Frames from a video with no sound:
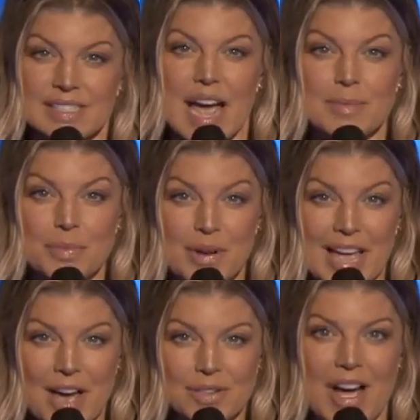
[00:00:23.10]
Time to
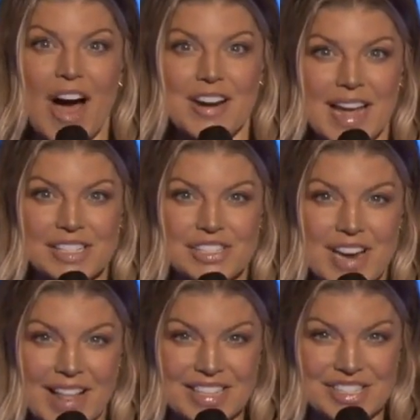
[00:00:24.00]
bring out our
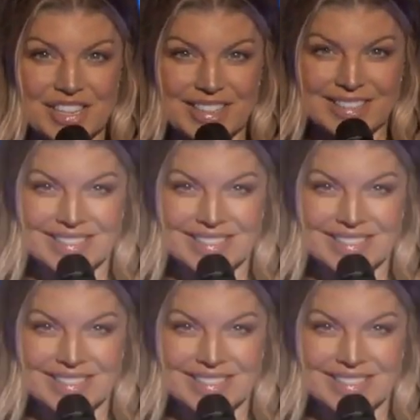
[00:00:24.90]
next challenger.